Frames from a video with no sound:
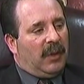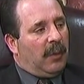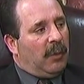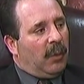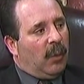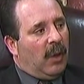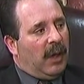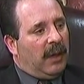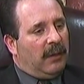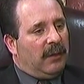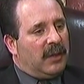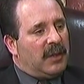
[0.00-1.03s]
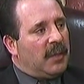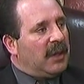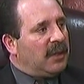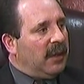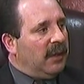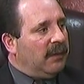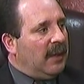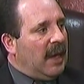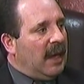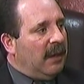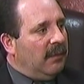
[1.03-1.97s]
number 1, especially if
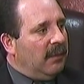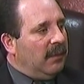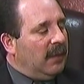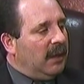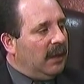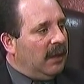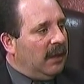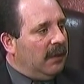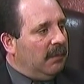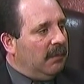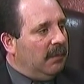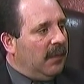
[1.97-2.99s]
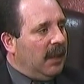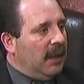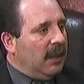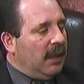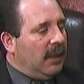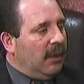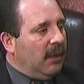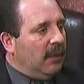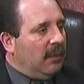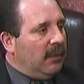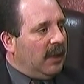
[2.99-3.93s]
Dad,
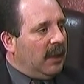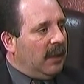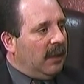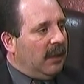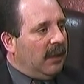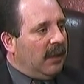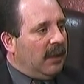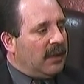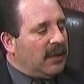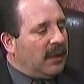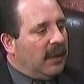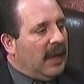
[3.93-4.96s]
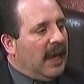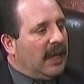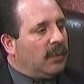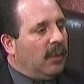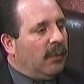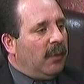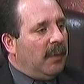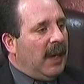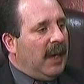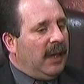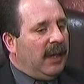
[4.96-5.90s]
is the last one
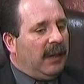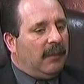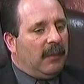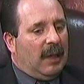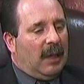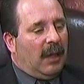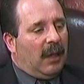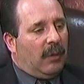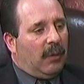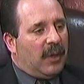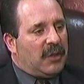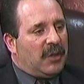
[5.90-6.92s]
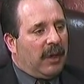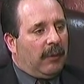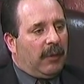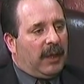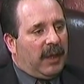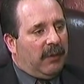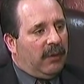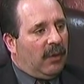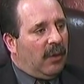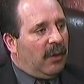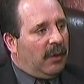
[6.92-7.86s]
remaining, where he's generally
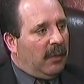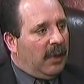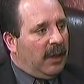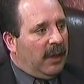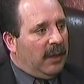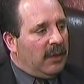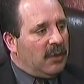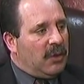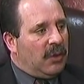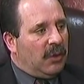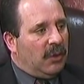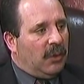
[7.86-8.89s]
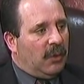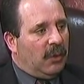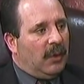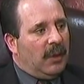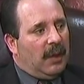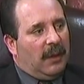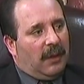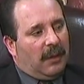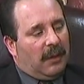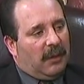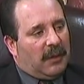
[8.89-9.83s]
given all the money to
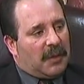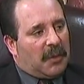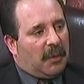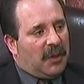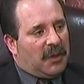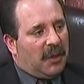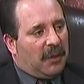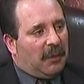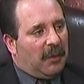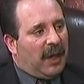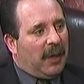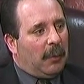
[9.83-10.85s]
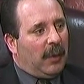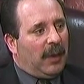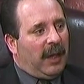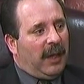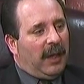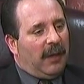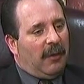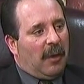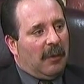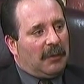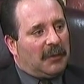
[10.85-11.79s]
his 3 children equally.
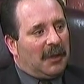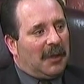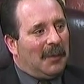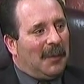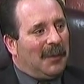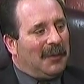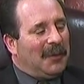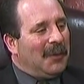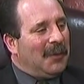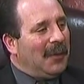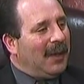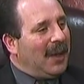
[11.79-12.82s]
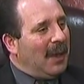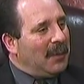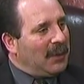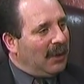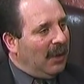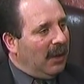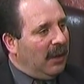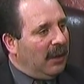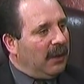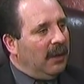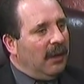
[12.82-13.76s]
All of a sudden, will 2 comes
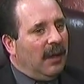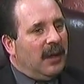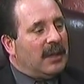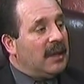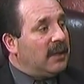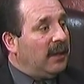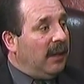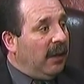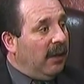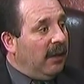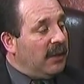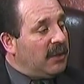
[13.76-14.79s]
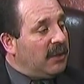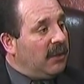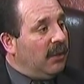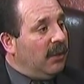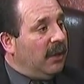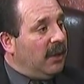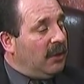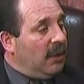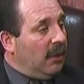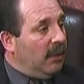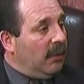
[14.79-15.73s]
along, disinherits 2 of the
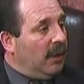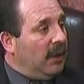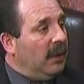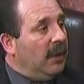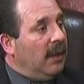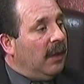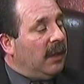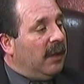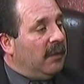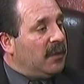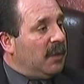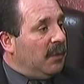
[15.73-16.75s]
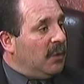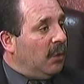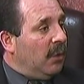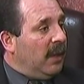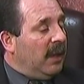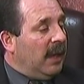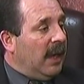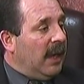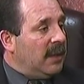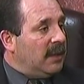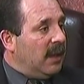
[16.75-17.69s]
children, gives the majority of the
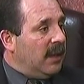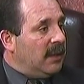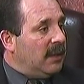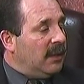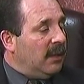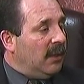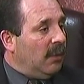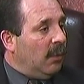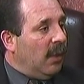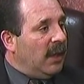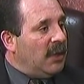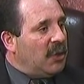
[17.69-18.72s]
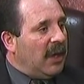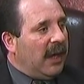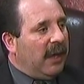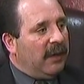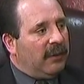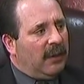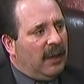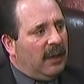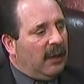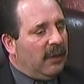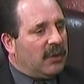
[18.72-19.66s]
assets to the 1 child.
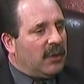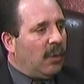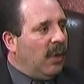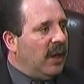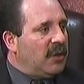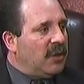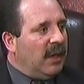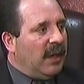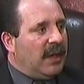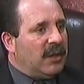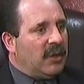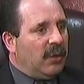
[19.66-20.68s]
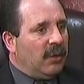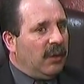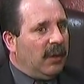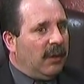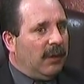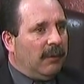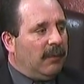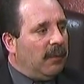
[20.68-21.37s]
There's a question as to